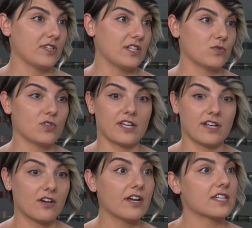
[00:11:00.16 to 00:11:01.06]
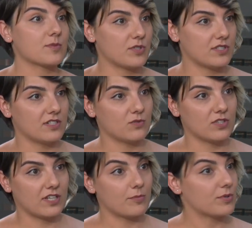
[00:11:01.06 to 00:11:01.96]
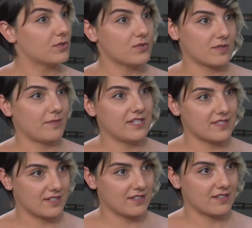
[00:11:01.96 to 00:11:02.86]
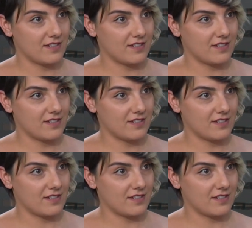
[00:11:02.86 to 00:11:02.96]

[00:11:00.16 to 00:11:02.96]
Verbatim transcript: network and our expert network can produce amazing,